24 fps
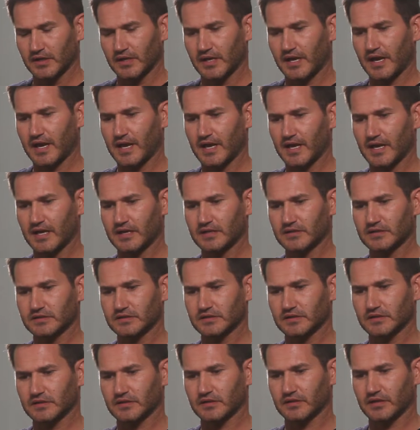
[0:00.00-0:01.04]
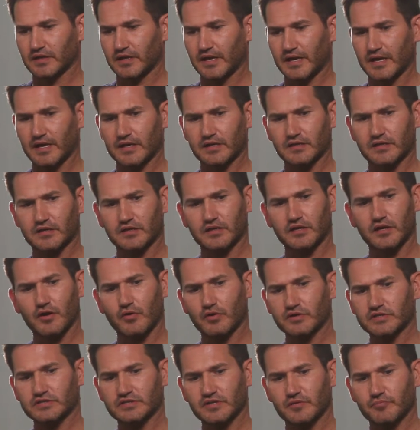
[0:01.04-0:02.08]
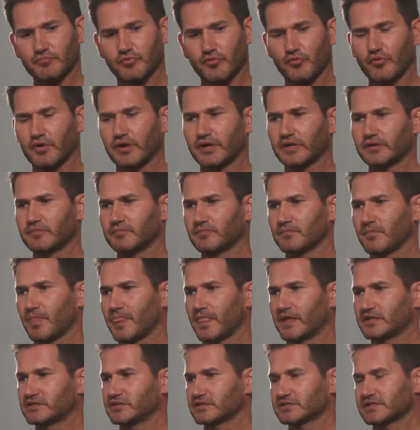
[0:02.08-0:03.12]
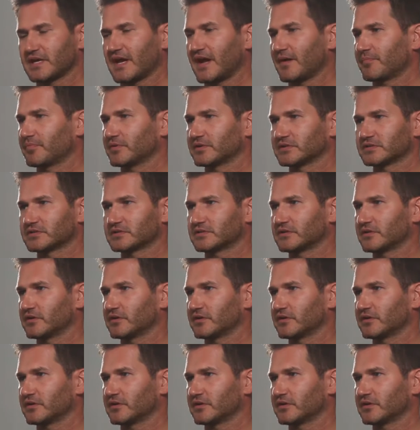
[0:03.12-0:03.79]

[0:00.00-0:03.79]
And, and you know, at some point, it just happens.